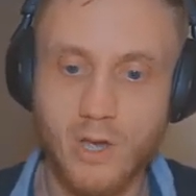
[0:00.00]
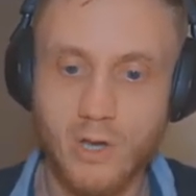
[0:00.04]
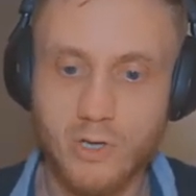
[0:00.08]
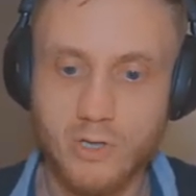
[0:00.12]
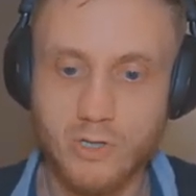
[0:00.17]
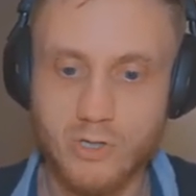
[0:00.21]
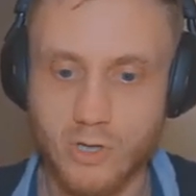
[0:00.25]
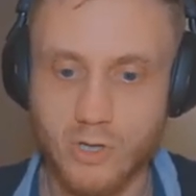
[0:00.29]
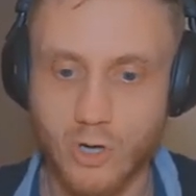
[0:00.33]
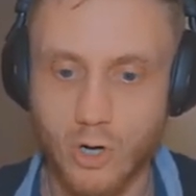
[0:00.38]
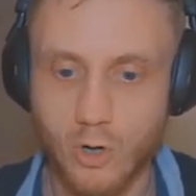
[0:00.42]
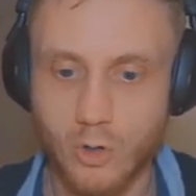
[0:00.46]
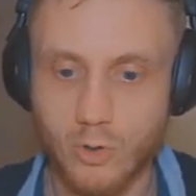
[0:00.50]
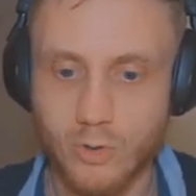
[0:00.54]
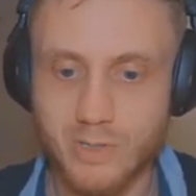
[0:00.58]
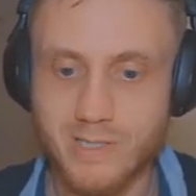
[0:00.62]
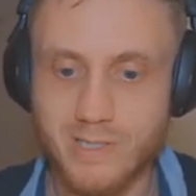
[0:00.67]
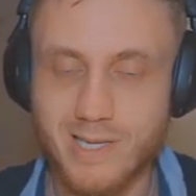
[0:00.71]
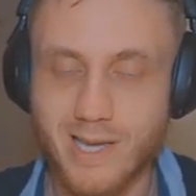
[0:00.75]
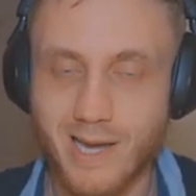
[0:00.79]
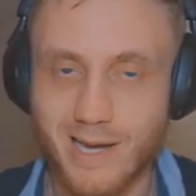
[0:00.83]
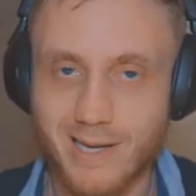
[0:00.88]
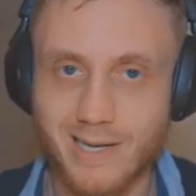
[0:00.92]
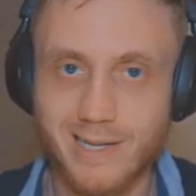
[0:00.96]
So
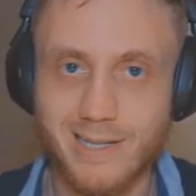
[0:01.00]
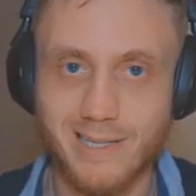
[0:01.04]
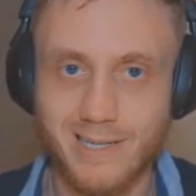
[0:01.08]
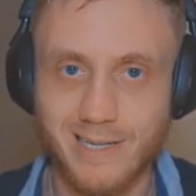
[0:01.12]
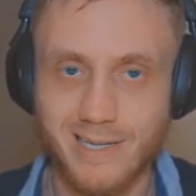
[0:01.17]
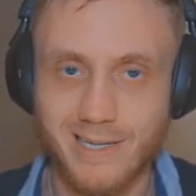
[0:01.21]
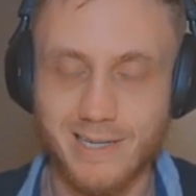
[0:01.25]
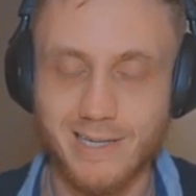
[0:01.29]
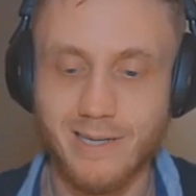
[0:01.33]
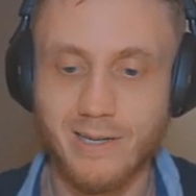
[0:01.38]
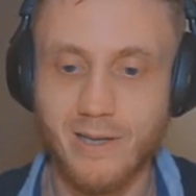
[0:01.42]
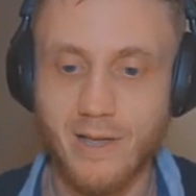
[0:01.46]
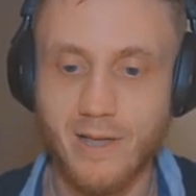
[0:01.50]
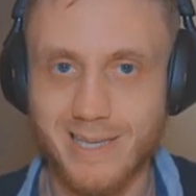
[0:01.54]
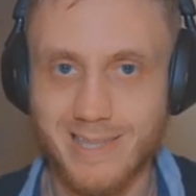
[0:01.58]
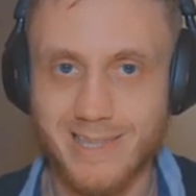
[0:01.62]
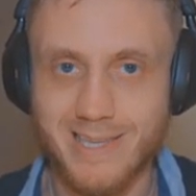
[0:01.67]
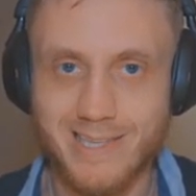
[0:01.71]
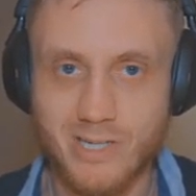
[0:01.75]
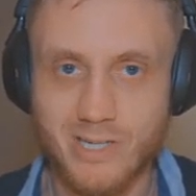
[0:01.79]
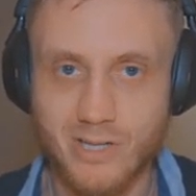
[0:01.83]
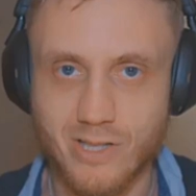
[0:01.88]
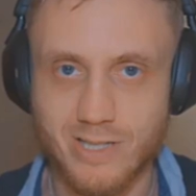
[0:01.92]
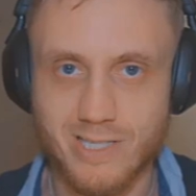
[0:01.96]
technically,
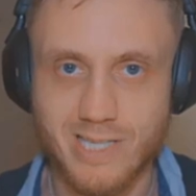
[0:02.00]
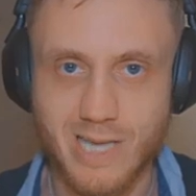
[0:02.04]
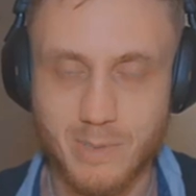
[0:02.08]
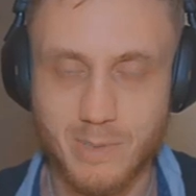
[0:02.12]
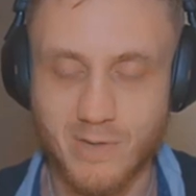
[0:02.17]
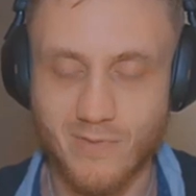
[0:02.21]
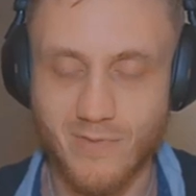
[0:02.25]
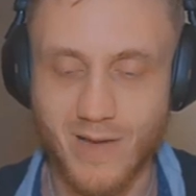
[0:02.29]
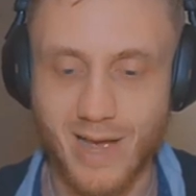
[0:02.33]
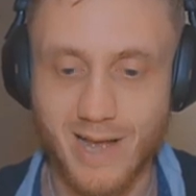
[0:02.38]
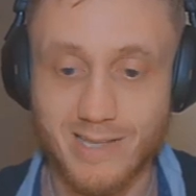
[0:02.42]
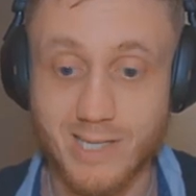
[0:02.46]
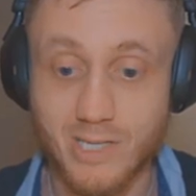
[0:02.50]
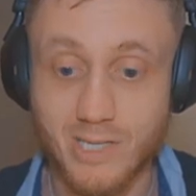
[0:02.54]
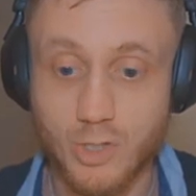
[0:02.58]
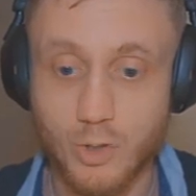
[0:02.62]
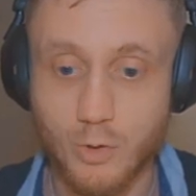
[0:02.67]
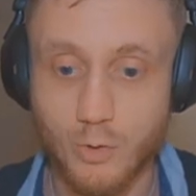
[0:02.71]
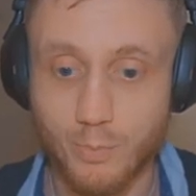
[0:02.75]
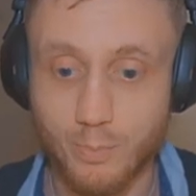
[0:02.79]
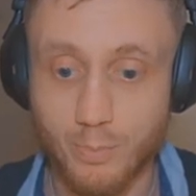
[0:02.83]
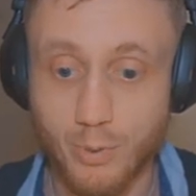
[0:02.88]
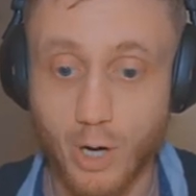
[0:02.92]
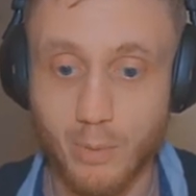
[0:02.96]
these are the types of ads that
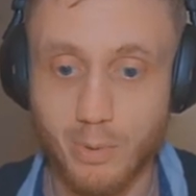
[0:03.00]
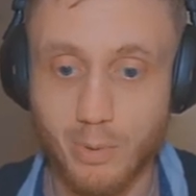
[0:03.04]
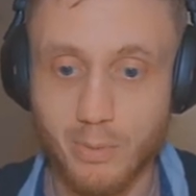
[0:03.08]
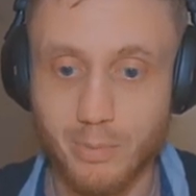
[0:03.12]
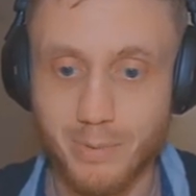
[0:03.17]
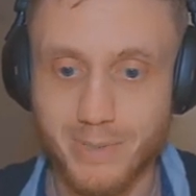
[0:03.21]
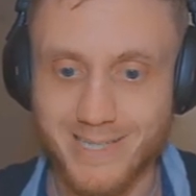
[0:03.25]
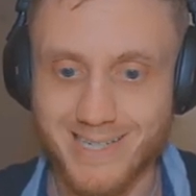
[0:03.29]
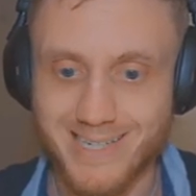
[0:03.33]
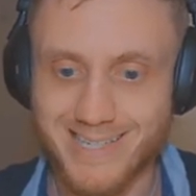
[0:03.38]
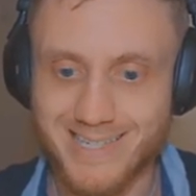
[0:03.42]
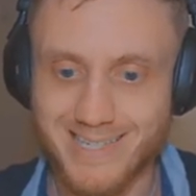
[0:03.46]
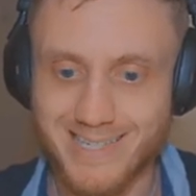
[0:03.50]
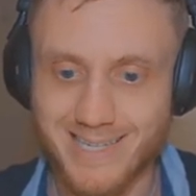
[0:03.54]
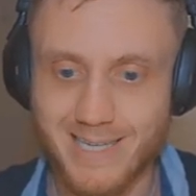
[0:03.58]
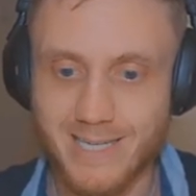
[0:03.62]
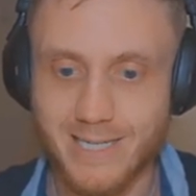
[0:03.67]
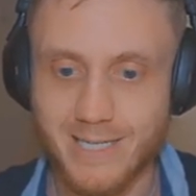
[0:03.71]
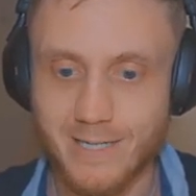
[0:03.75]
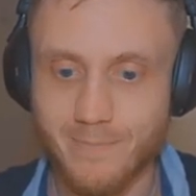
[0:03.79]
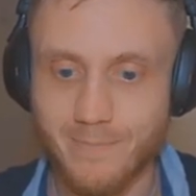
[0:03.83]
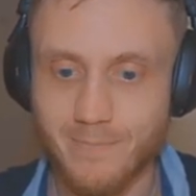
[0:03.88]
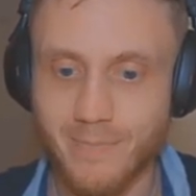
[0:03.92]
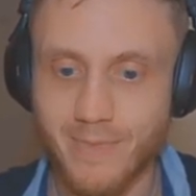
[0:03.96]
you probably see